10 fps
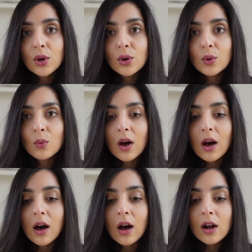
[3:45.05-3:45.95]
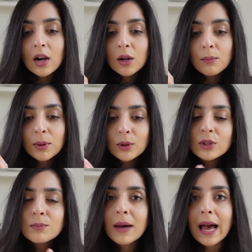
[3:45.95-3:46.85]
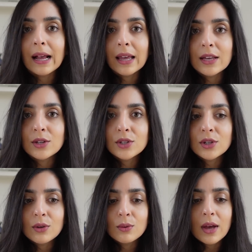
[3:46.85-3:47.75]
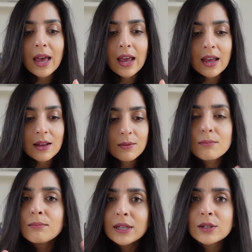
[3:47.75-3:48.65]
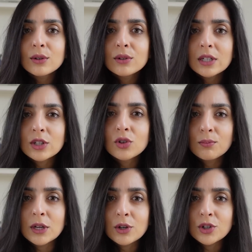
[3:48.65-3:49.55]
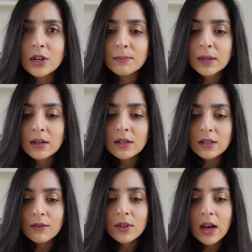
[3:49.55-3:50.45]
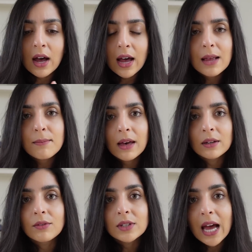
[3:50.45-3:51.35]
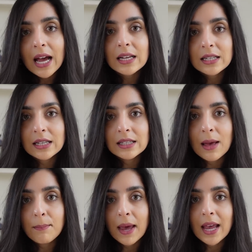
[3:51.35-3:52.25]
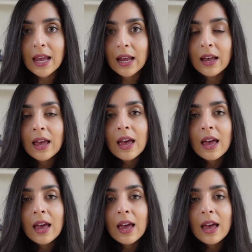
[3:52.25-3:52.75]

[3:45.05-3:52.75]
who are pulled back into a middle distribution because of the high amount of taxes they're paying